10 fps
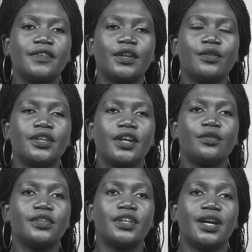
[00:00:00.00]
I don't
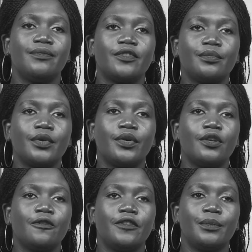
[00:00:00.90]
come from a
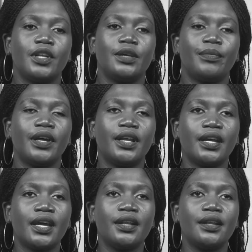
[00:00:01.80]
well-off family, but I
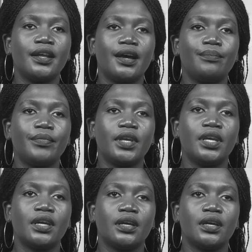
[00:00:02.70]
ended up being